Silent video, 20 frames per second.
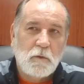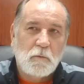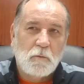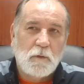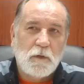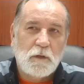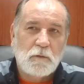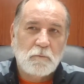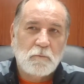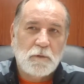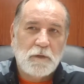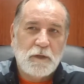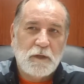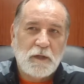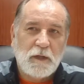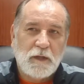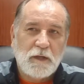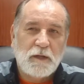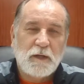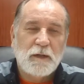Well, we
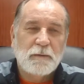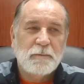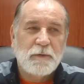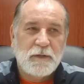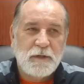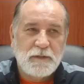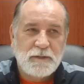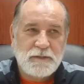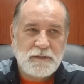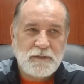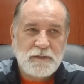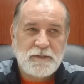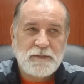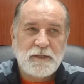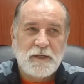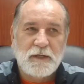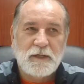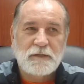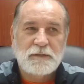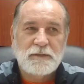had limited
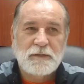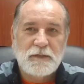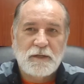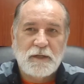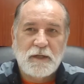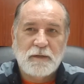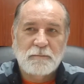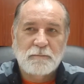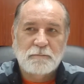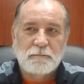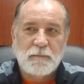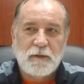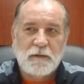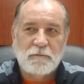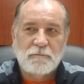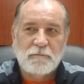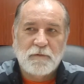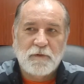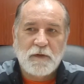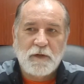success, and
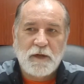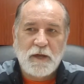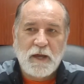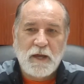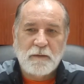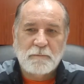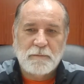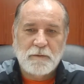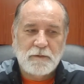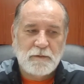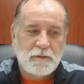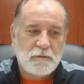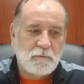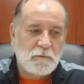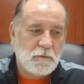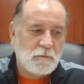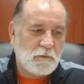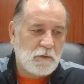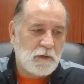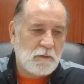I'm very happy that
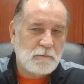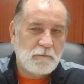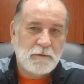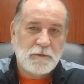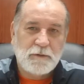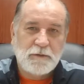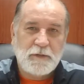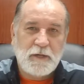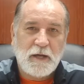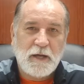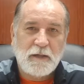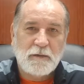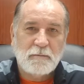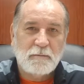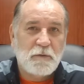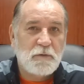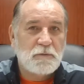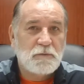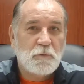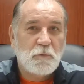we were able to tie the
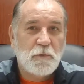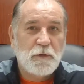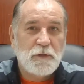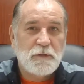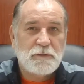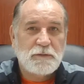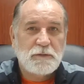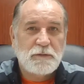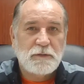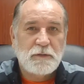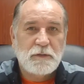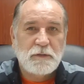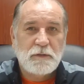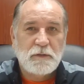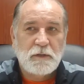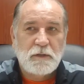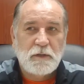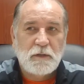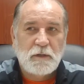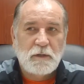most wins in the
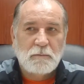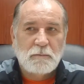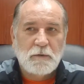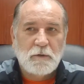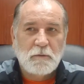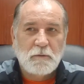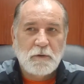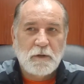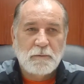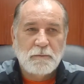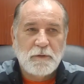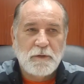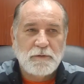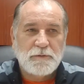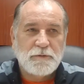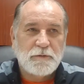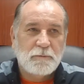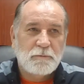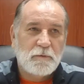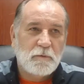program
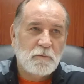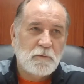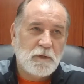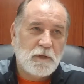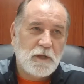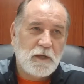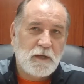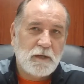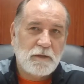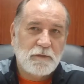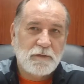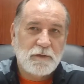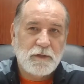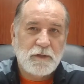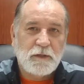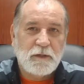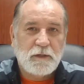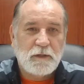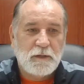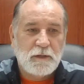history, but we got to
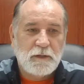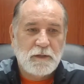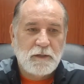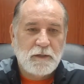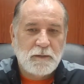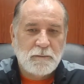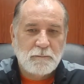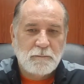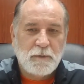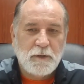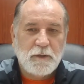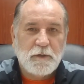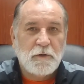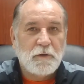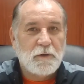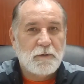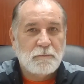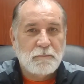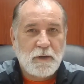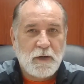think
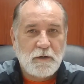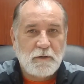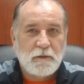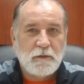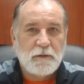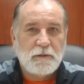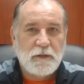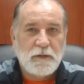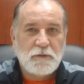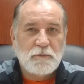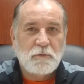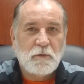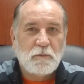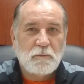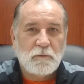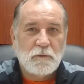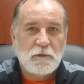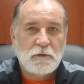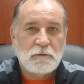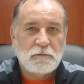bigger and better, and that's what
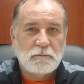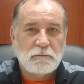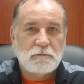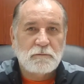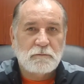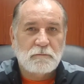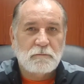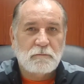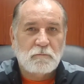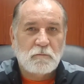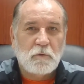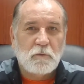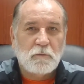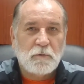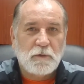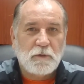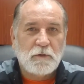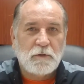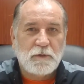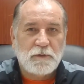
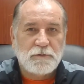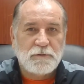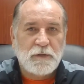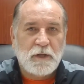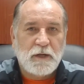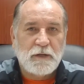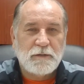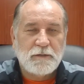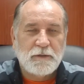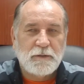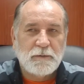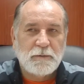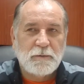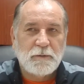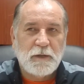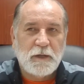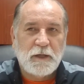we're going to try to do.